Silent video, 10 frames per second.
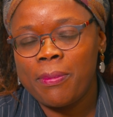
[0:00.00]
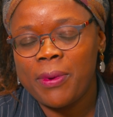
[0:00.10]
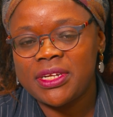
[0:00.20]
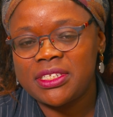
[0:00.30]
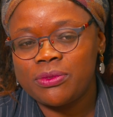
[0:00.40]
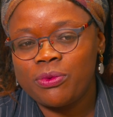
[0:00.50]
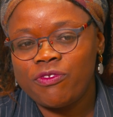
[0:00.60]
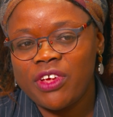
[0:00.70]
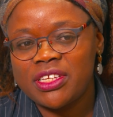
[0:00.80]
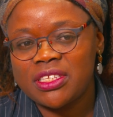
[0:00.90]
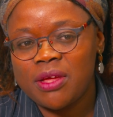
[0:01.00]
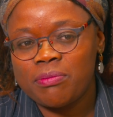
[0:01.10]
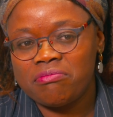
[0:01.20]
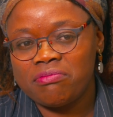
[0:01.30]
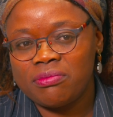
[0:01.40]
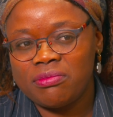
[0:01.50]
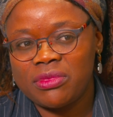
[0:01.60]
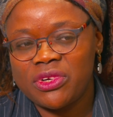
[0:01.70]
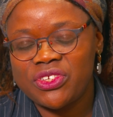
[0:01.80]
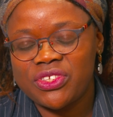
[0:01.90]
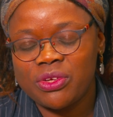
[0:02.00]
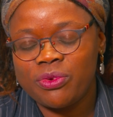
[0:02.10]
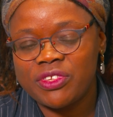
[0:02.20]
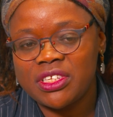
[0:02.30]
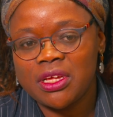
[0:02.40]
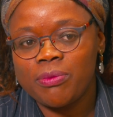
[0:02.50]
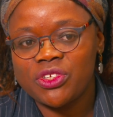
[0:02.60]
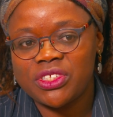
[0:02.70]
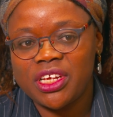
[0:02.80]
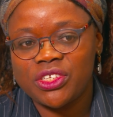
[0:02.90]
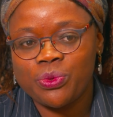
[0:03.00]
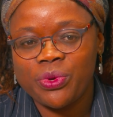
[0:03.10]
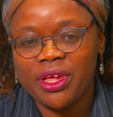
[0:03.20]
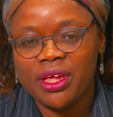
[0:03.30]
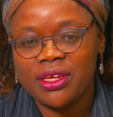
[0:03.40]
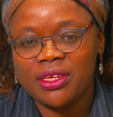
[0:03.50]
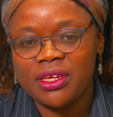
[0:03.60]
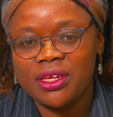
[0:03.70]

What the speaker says: But we've seen some research where